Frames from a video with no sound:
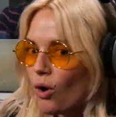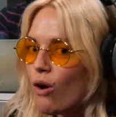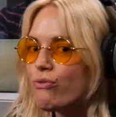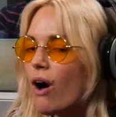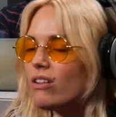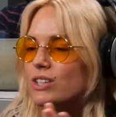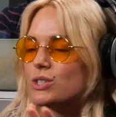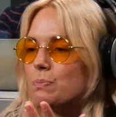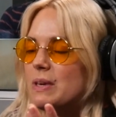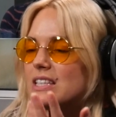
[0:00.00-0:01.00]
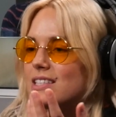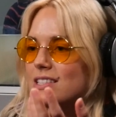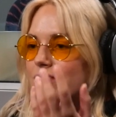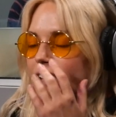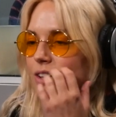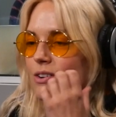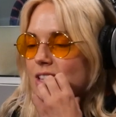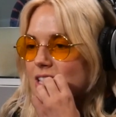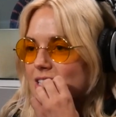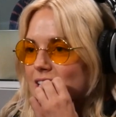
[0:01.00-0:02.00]
I'll fall into pieces if I go
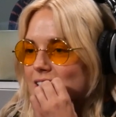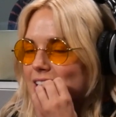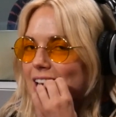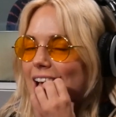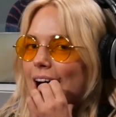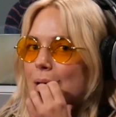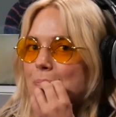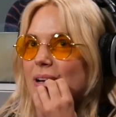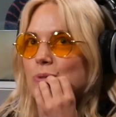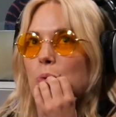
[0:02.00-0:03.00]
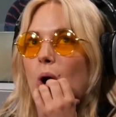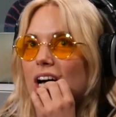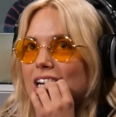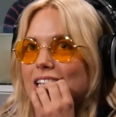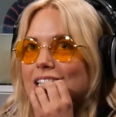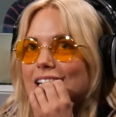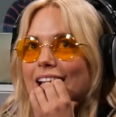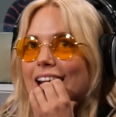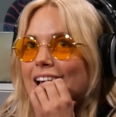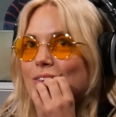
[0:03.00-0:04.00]
to these things. I picked one,
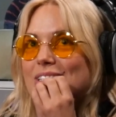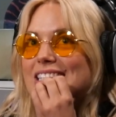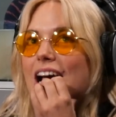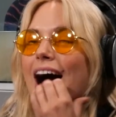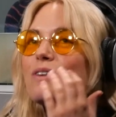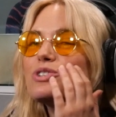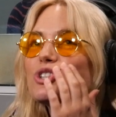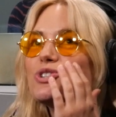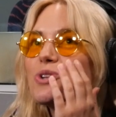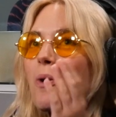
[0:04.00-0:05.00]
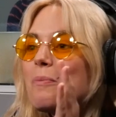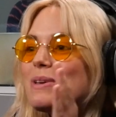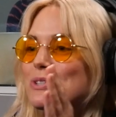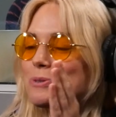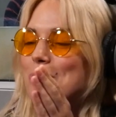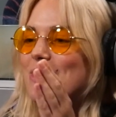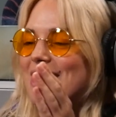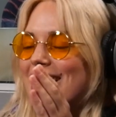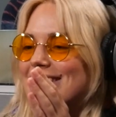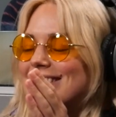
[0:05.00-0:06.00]
and I was I was so miserable
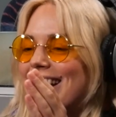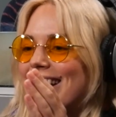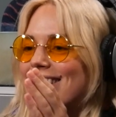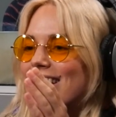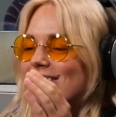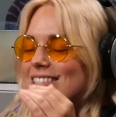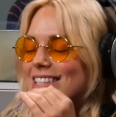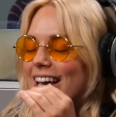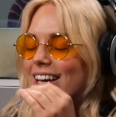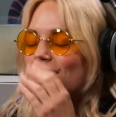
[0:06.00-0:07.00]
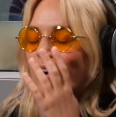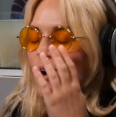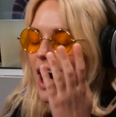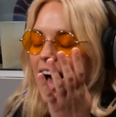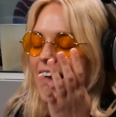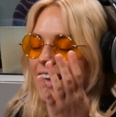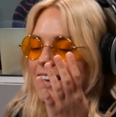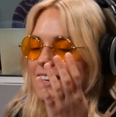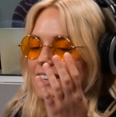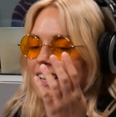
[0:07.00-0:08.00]
the next day that I was like,
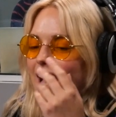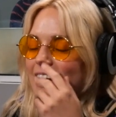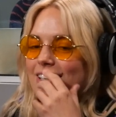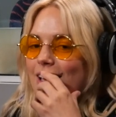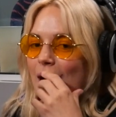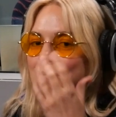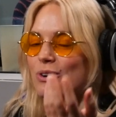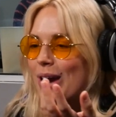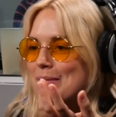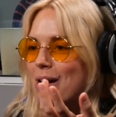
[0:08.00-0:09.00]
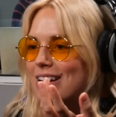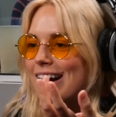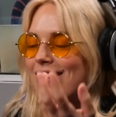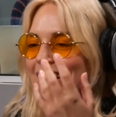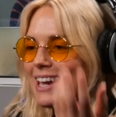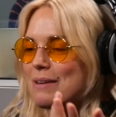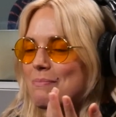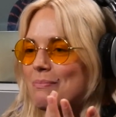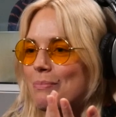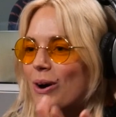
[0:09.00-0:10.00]
I I I'm a grandma now. I
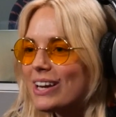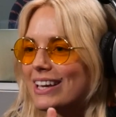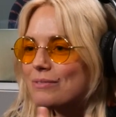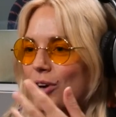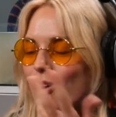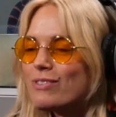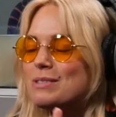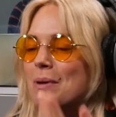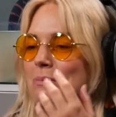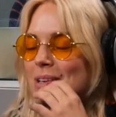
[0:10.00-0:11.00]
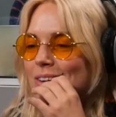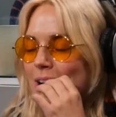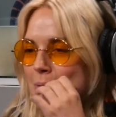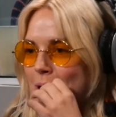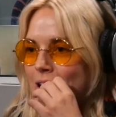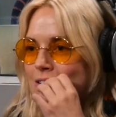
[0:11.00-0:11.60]
can't yeah. party. COVID's made me a grandma.